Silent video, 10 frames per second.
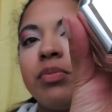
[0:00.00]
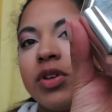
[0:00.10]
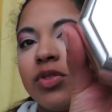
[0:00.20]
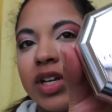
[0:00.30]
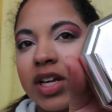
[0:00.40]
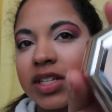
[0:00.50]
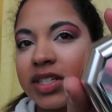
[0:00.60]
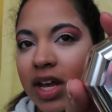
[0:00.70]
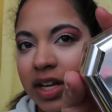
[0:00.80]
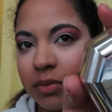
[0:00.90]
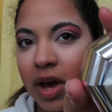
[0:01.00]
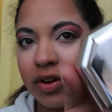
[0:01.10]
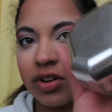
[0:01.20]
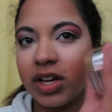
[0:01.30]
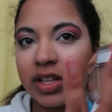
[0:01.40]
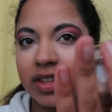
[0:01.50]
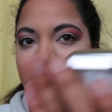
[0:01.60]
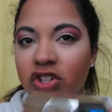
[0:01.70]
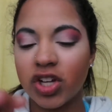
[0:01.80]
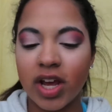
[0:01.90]
Beauty setting powder in
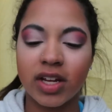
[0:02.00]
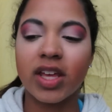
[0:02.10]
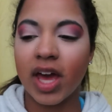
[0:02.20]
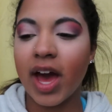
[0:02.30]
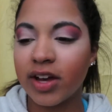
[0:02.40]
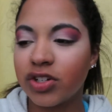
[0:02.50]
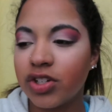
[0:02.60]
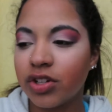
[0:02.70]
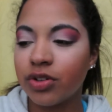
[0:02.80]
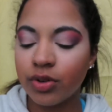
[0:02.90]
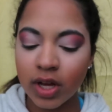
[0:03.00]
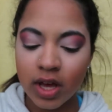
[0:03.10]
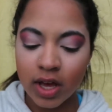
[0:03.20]
the shade Cashew,